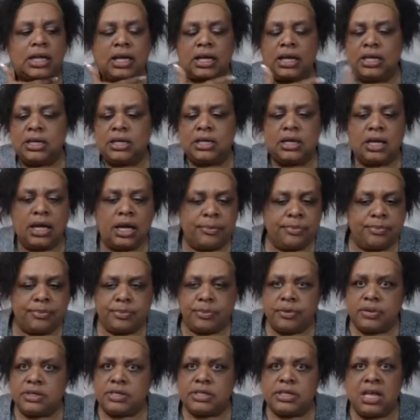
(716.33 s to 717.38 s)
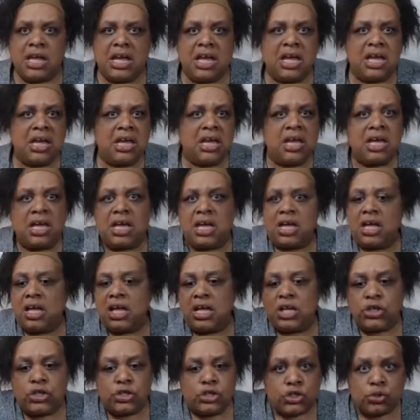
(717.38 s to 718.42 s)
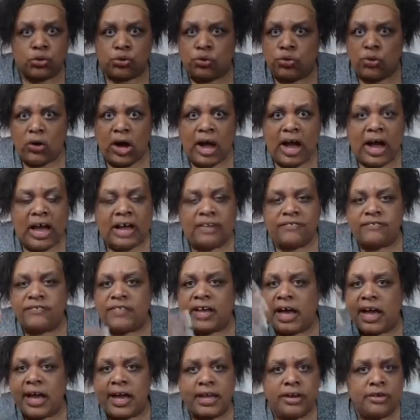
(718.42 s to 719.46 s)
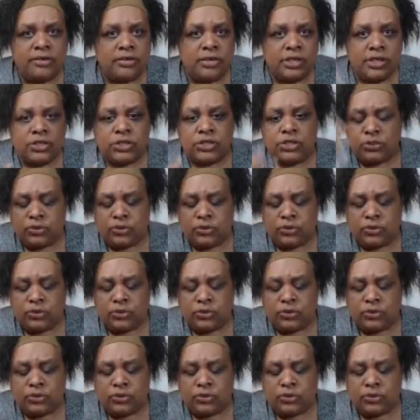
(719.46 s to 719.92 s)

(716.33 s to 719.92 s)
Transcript: end up saying screw off i don't need